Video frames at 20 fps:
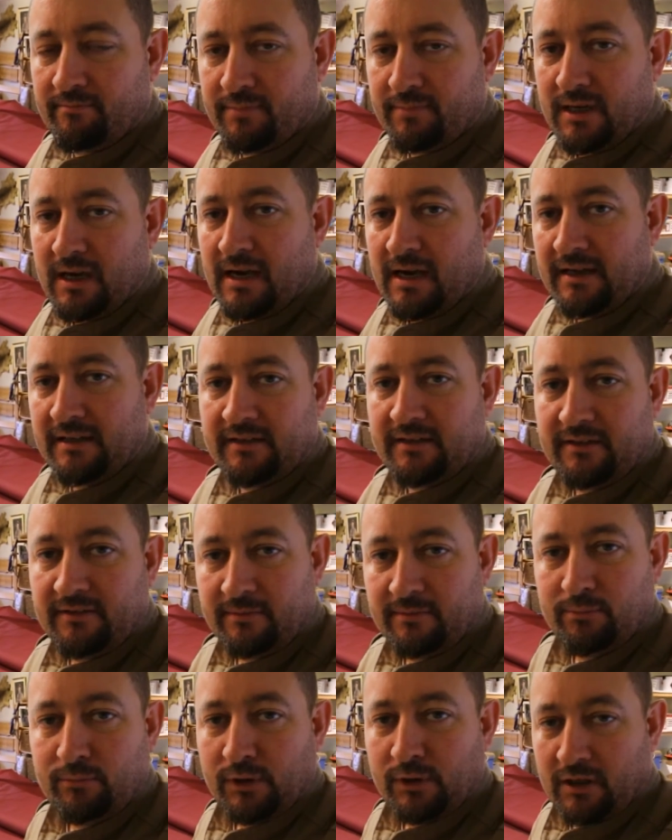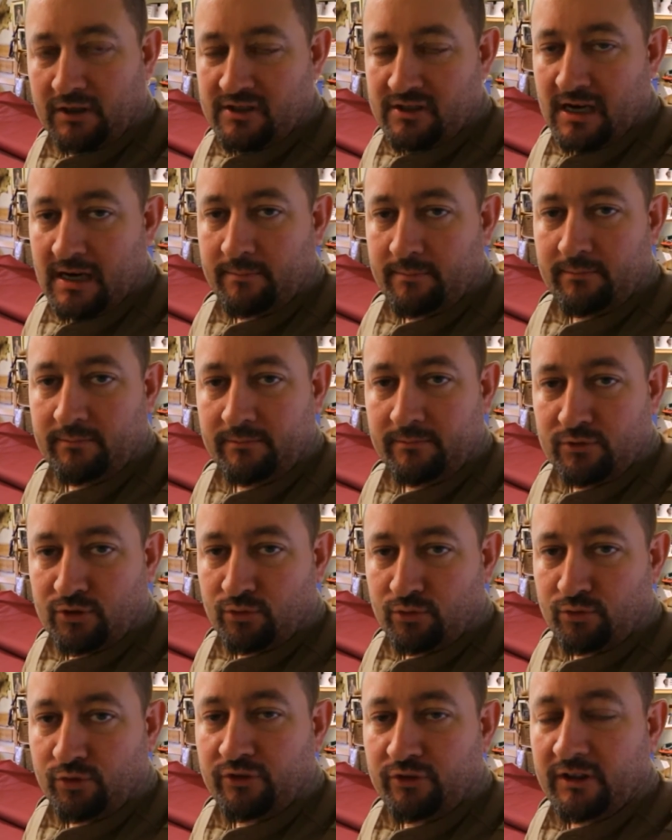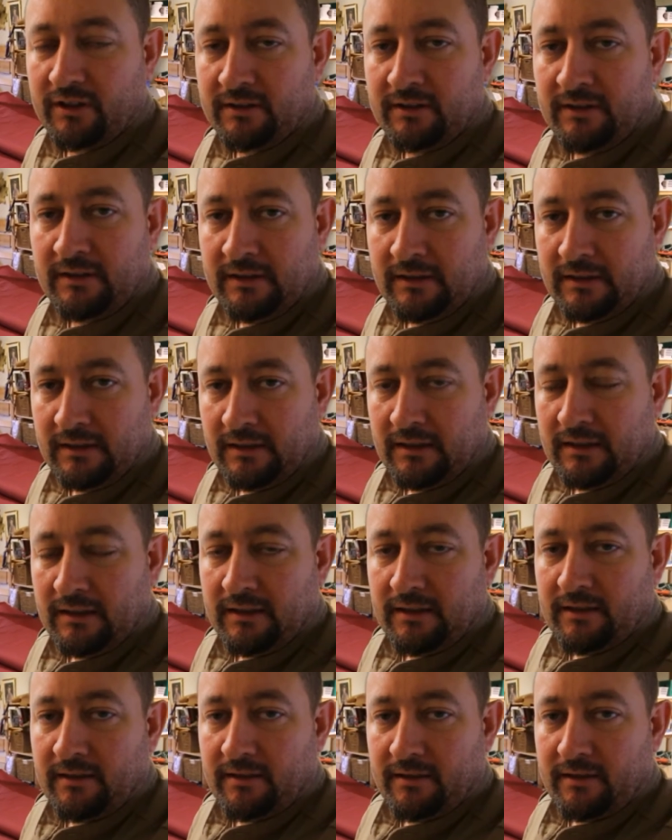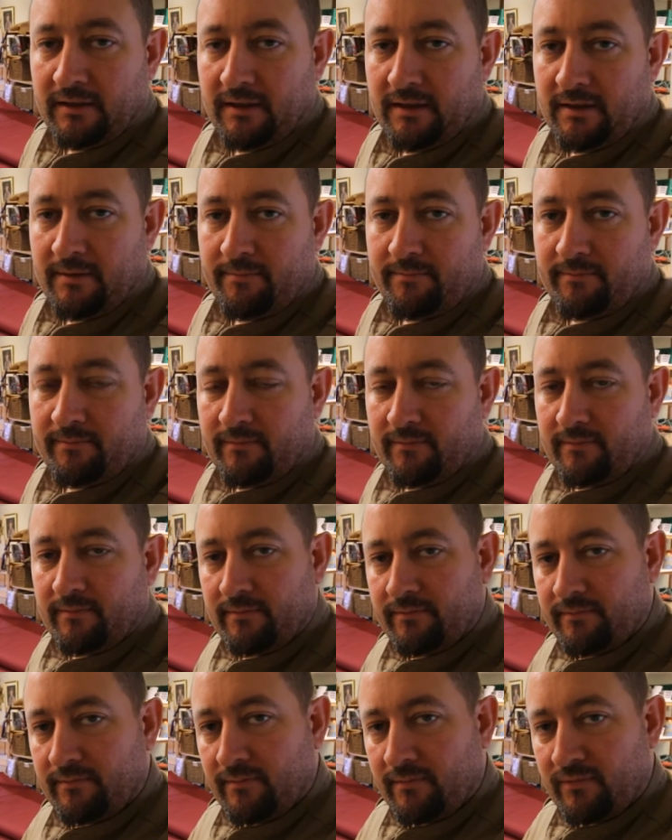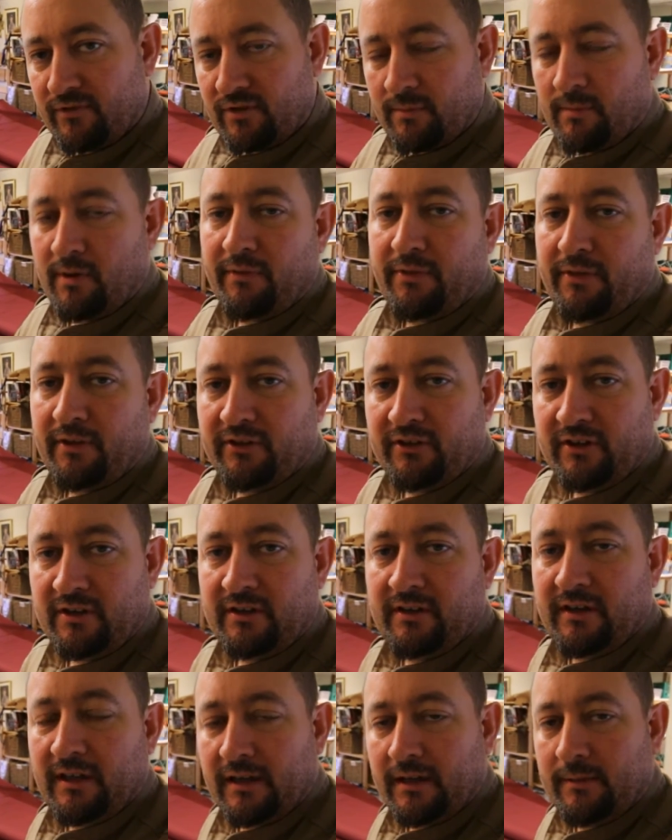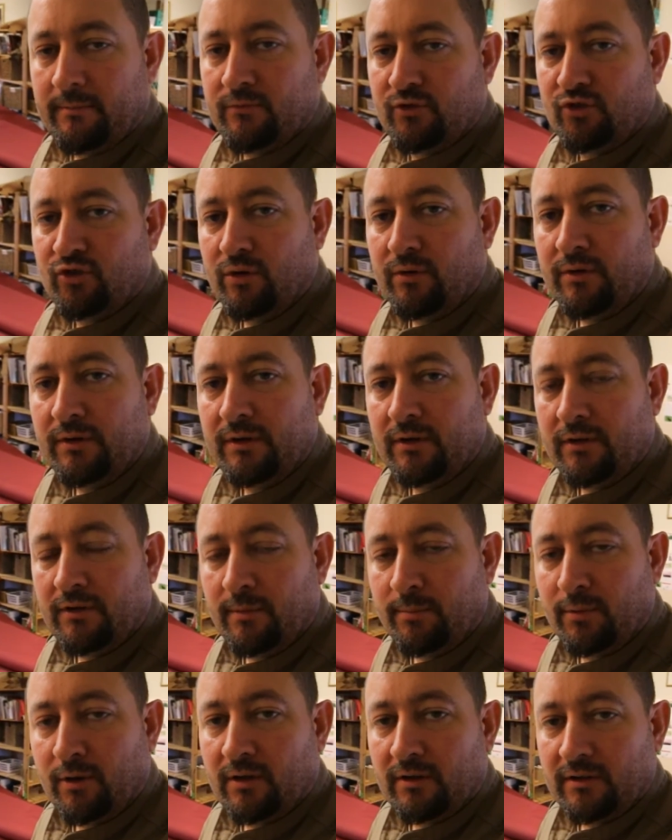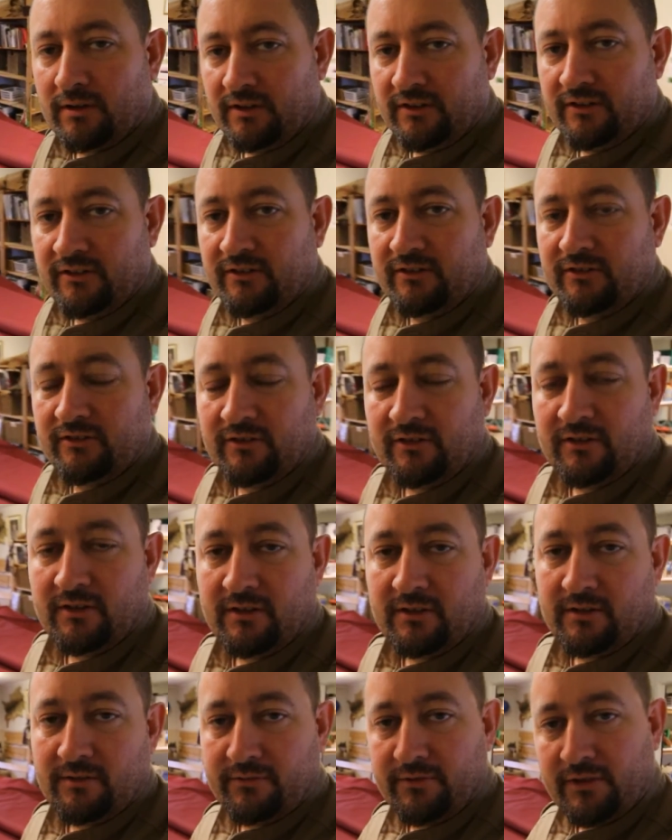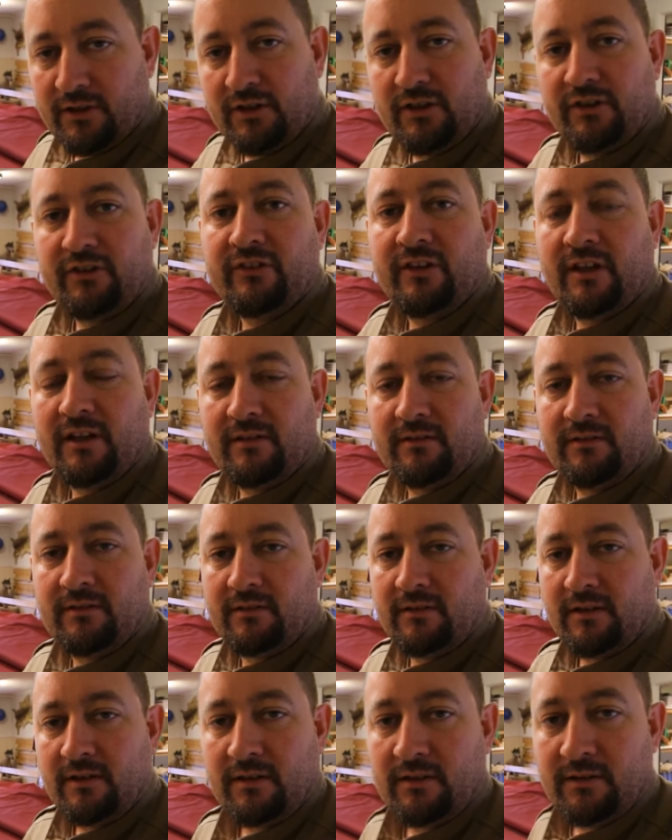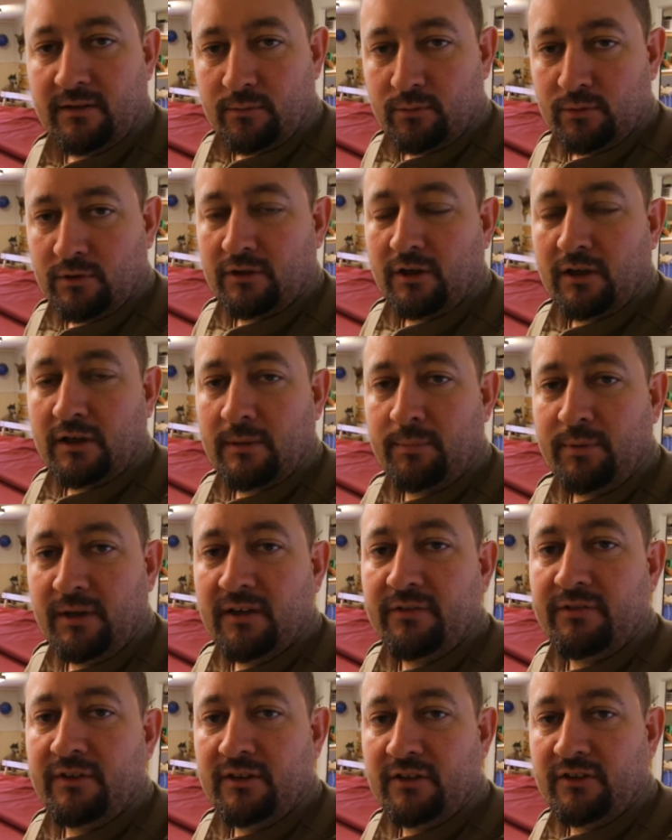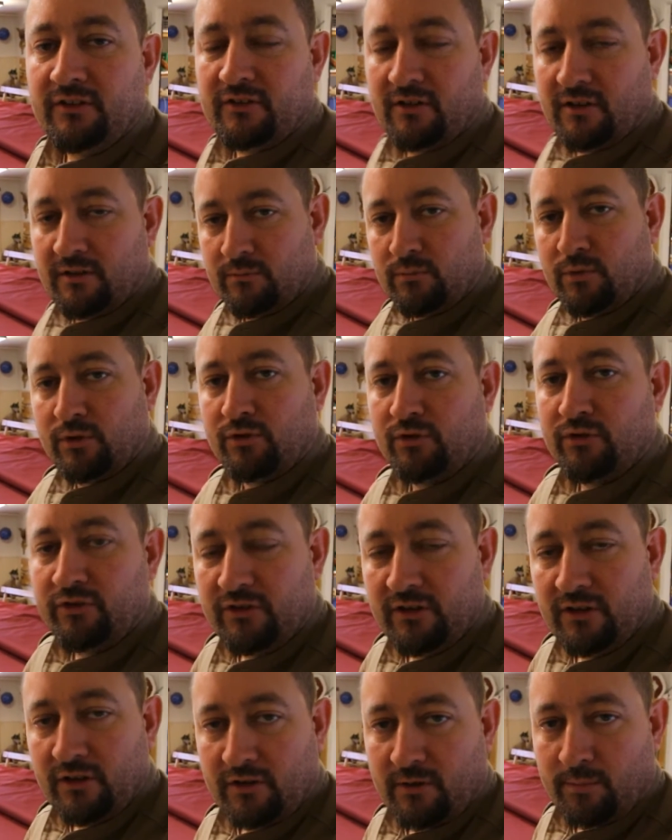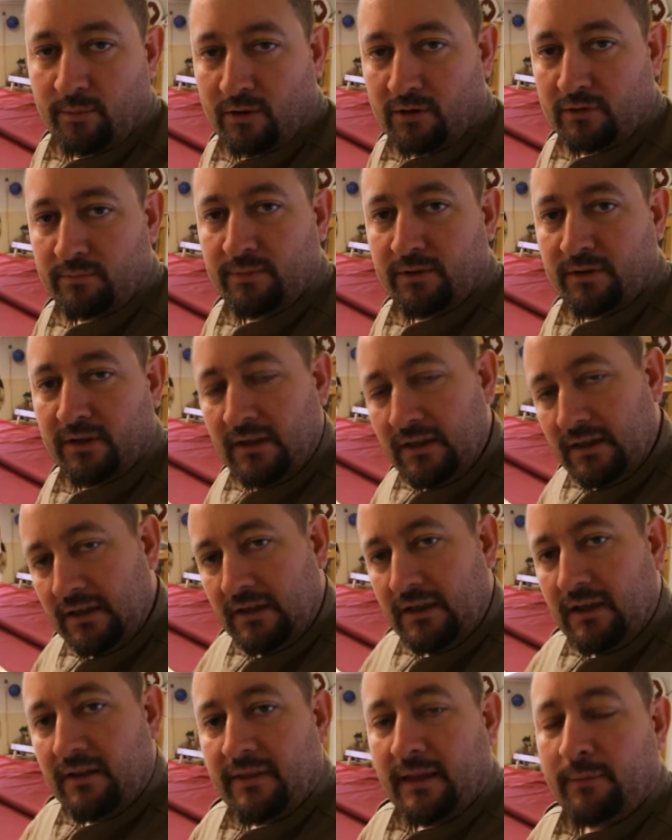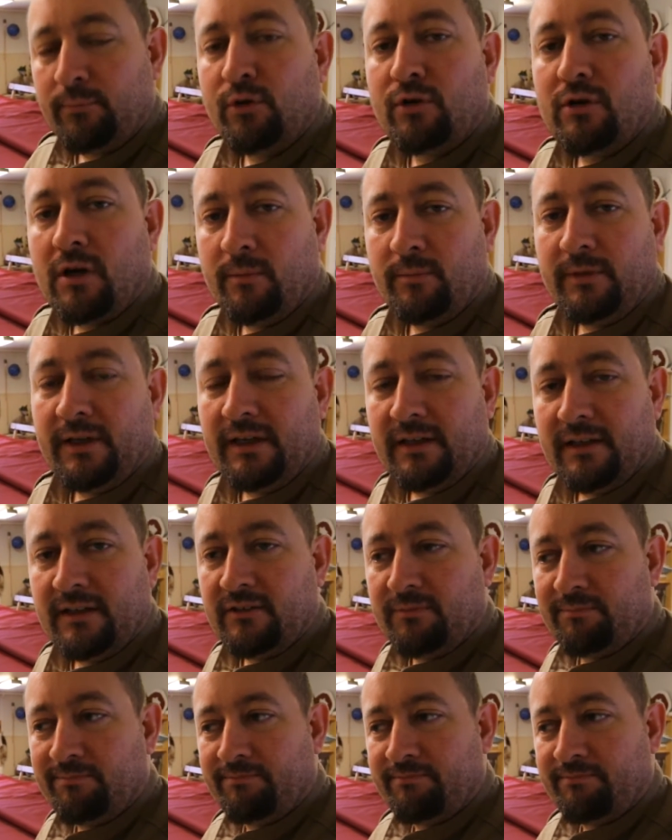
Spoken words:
behind real time, so to say, some of the things that I'm showing on the blog is finished and will not appear finished on what you see on the blog, but that will come later.